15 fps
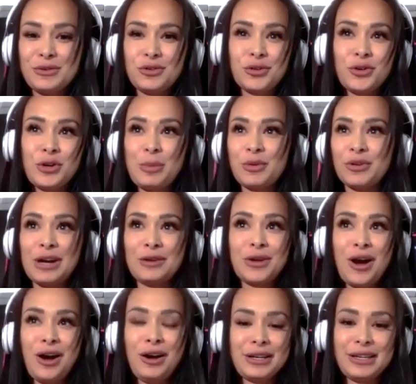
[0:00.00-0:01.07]
grew up around
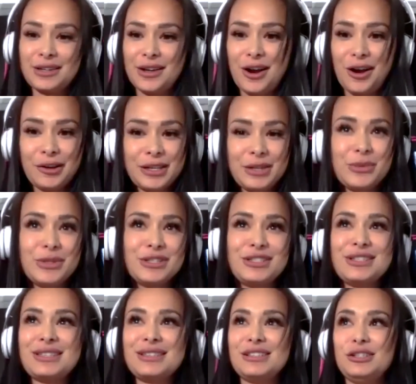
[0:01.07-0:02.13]
hockey, and hockey was
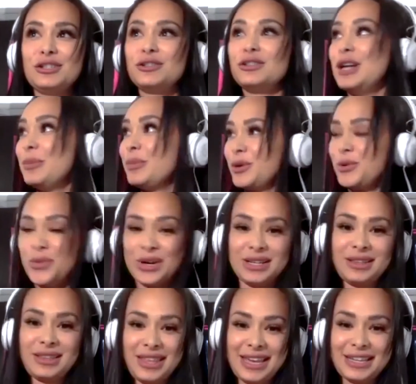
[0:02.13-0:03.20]
your number one
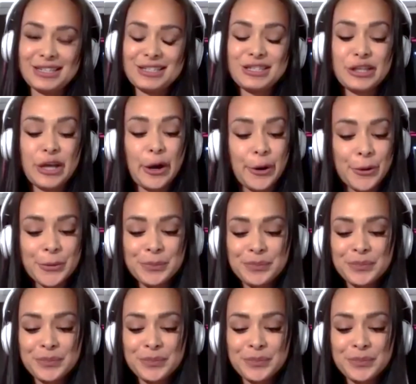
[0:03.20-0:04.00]
thing. So